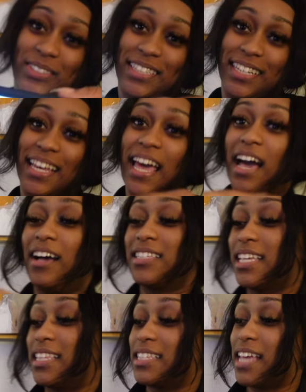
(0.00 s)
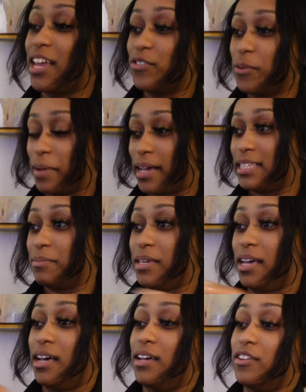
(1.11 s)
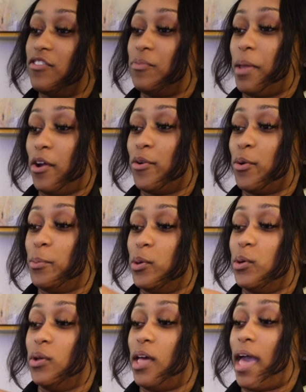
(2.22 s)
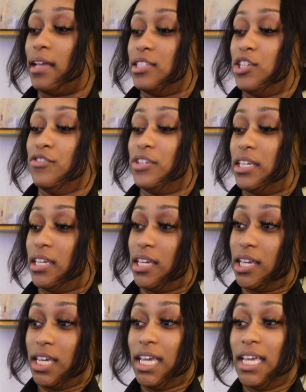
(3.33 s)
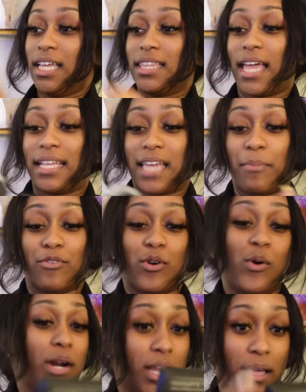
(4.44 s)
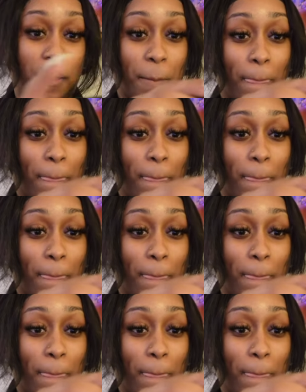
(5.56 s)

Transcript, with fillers: I was like, this kind of reminds me of paranormal activity, like type of recording.